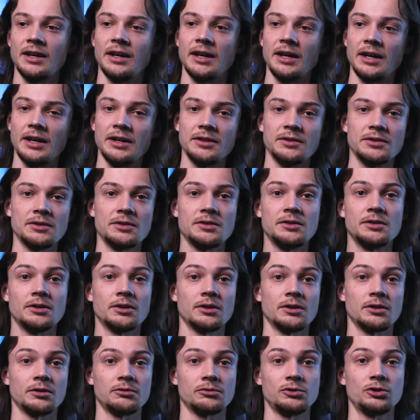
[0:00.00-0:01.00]
in
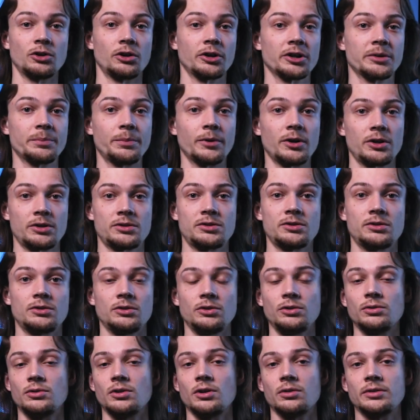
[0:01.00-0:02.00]
the dark parts,
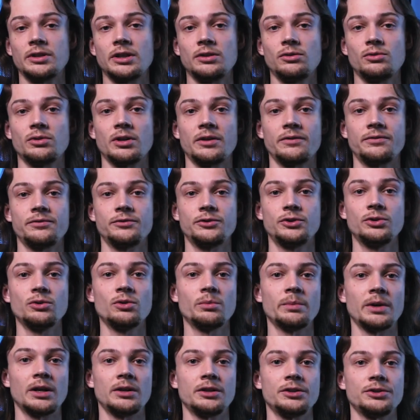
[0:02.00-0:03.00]
you know that you have too
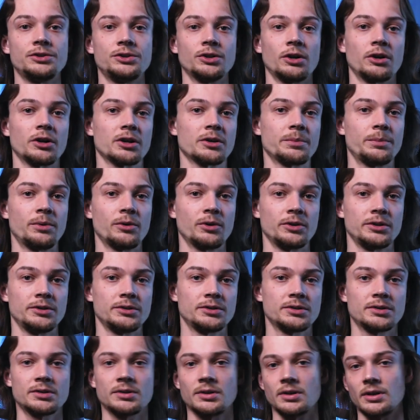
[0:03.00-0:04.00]
many dark
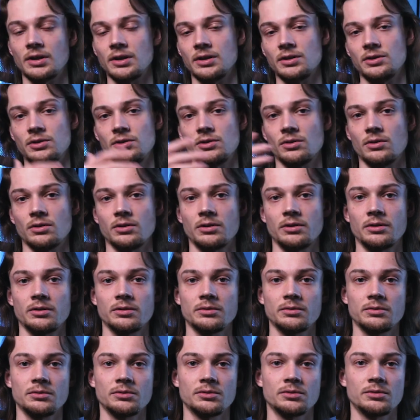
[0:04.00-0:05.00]
points in your
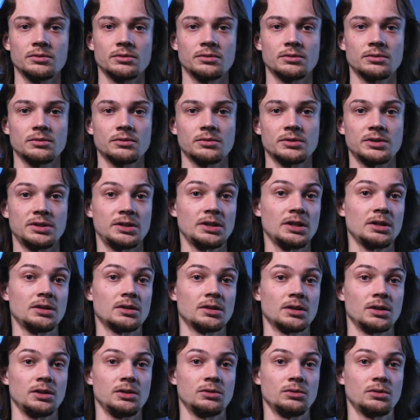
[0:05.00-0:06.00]

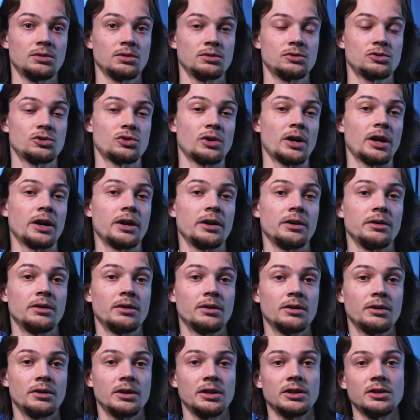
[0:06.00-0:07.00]
scene, and you could try
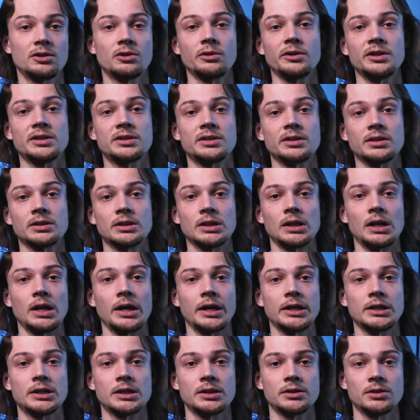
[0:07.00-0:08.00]
increasing the
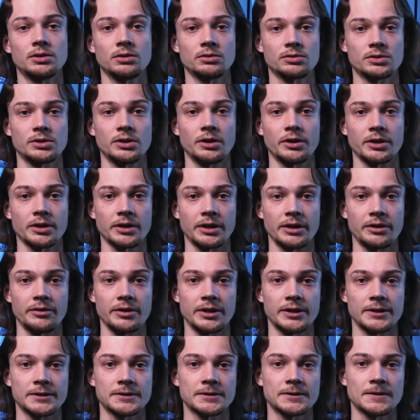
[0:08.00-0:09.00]
light in those dark
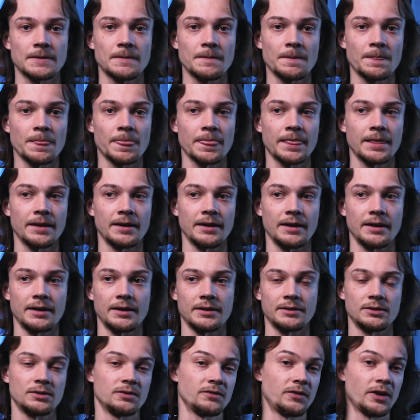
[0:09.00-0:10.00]
areas
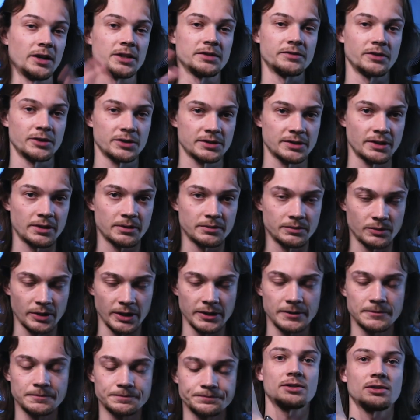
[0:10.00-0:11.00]
and vice versa,
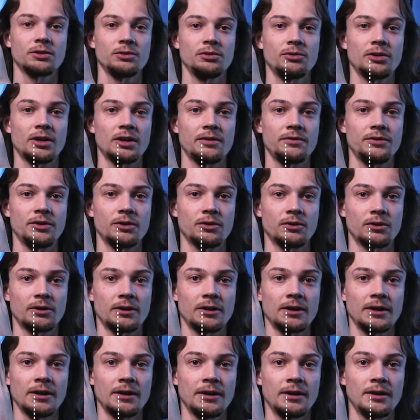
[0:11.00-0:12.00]
right? So you have
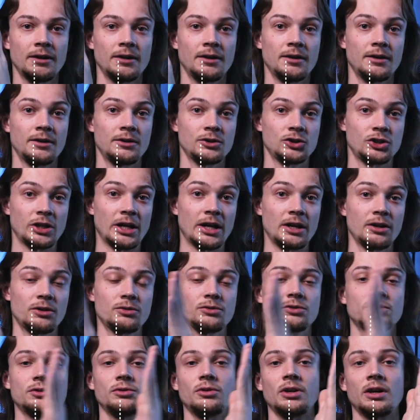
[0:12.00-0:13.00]
your
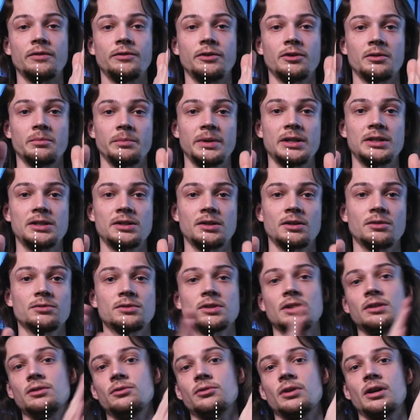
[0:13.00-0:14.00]
shadows, you have your
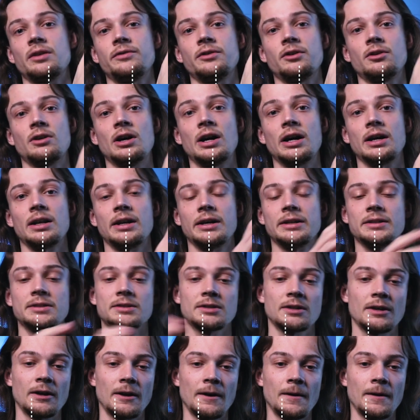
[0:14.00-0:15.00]
midtones, and you have your highlights.